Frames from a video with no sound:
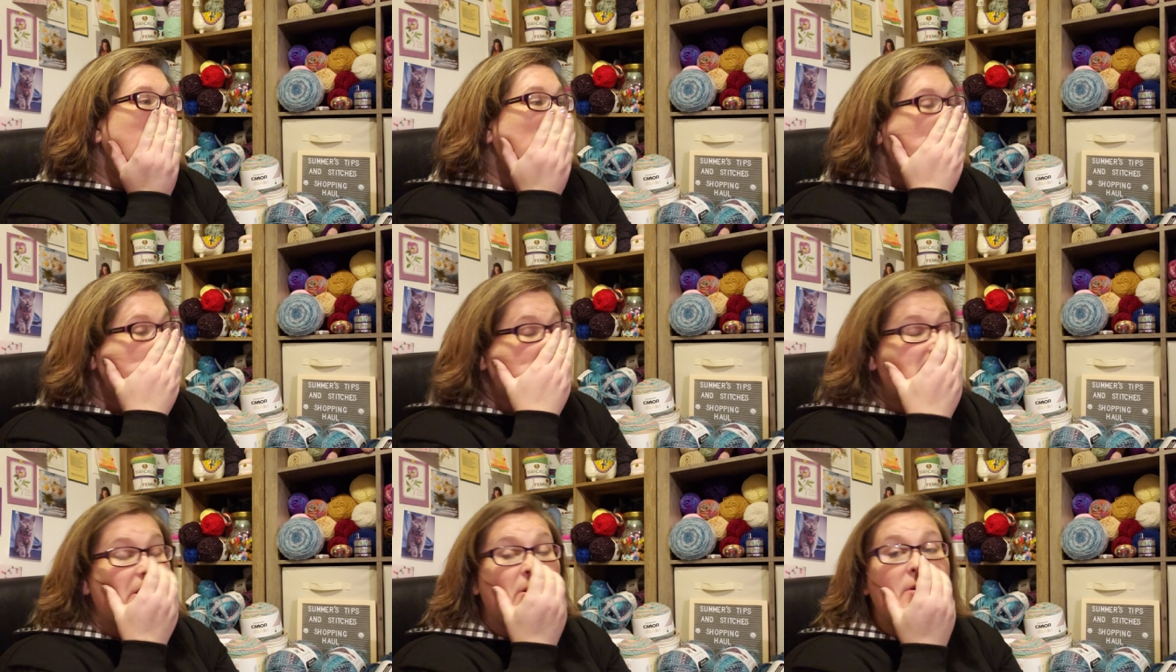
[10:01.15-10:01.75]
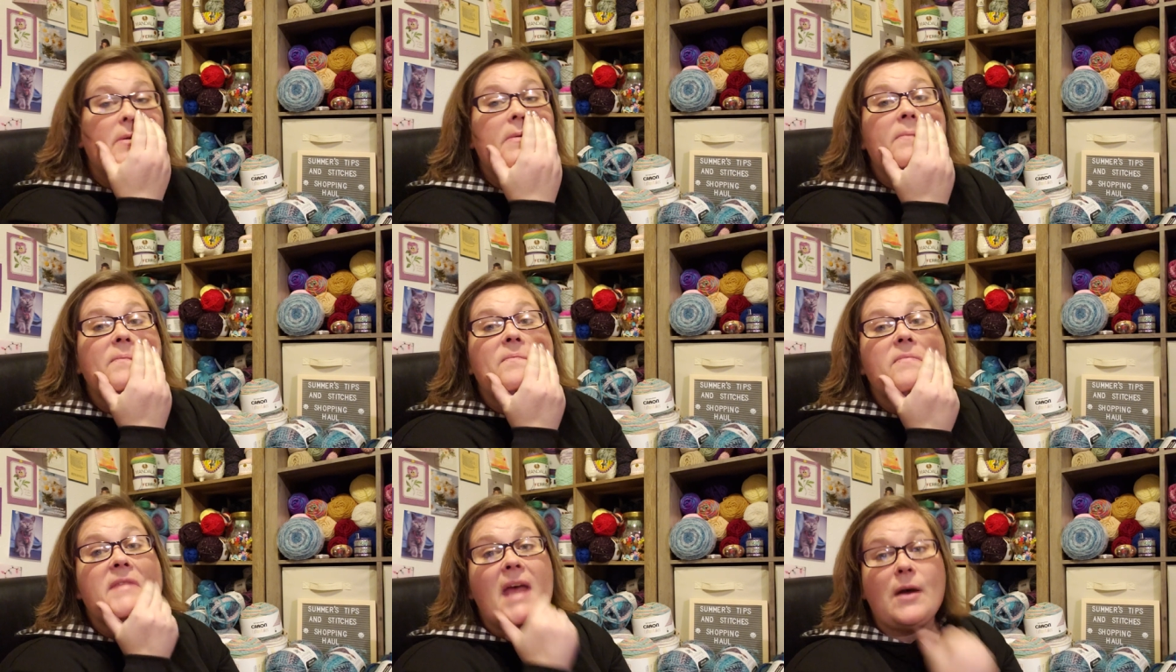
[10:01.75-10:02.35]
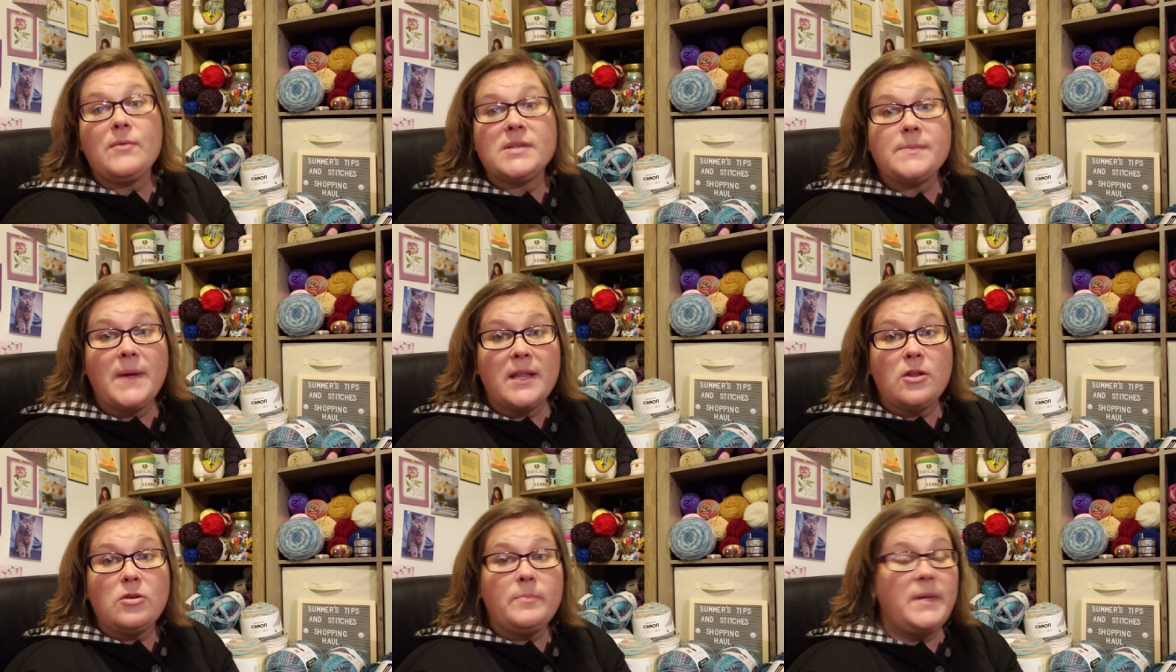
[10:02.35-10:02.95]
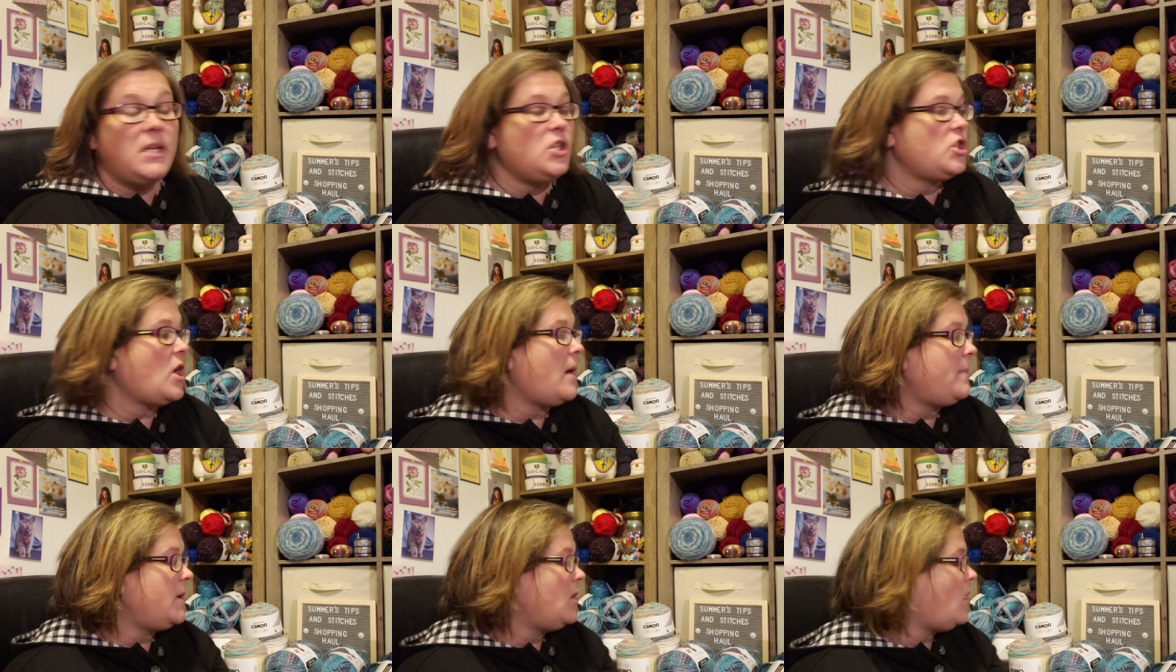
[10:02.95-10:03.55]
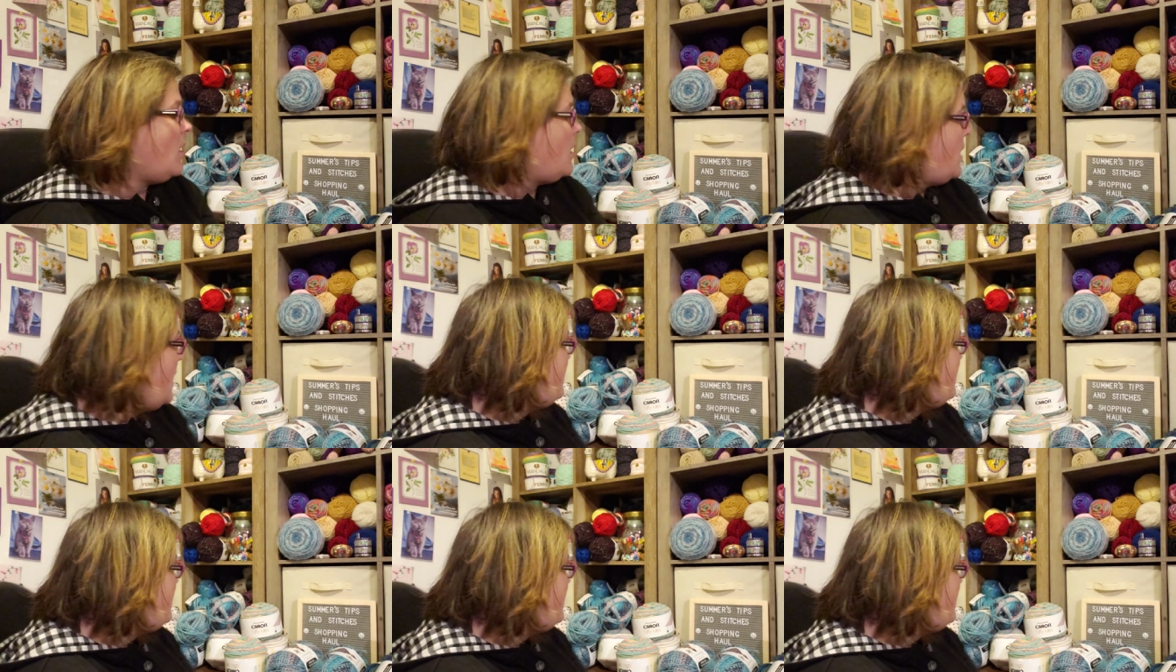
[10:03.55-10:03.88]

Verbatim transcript: Yeah, so that was my little mini shopping haul.